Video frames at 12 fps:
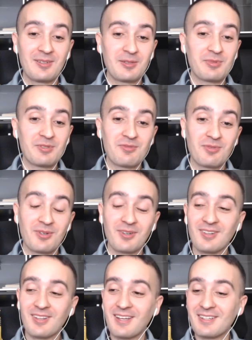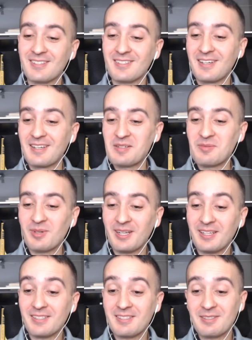therapists for our clients. But I
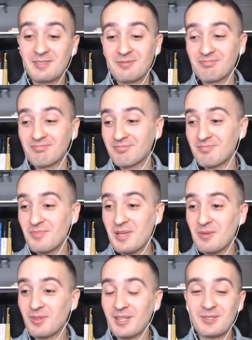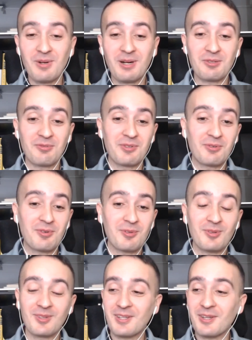guess maybe that's part of the
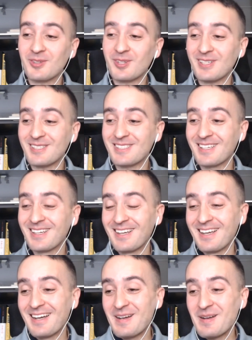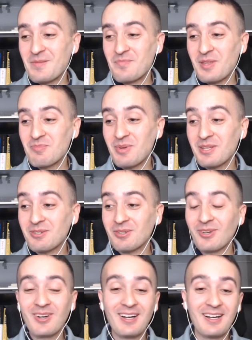role nowadays.
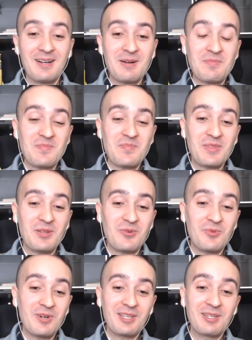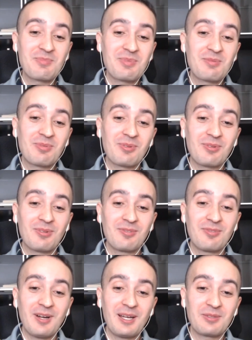Pedro, where can people
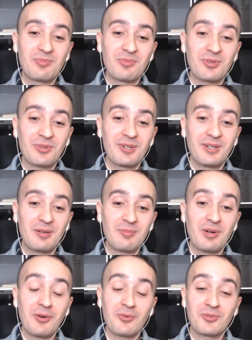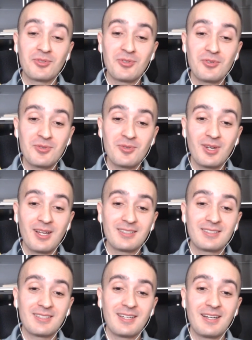find more about you
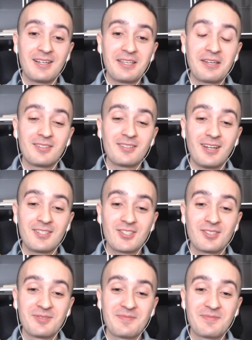and get in touch?